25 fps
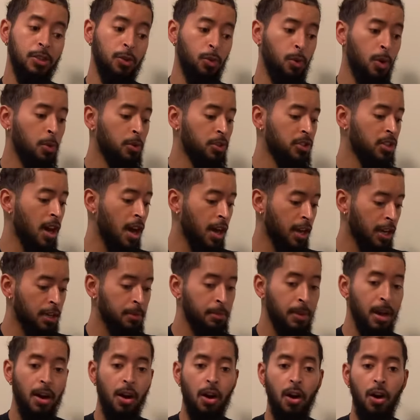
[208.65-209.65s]
So when we're talking
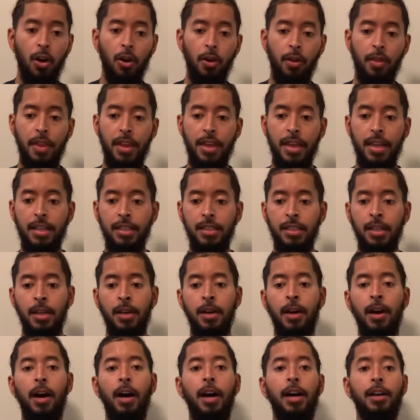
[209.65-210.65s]
about all these
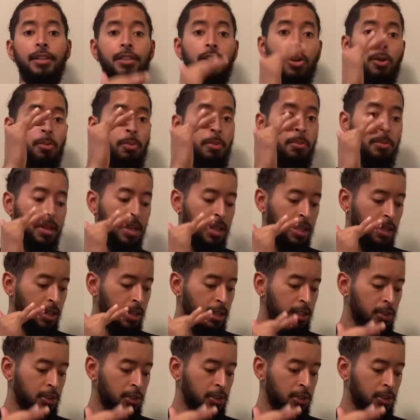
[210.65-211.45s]
dopamine,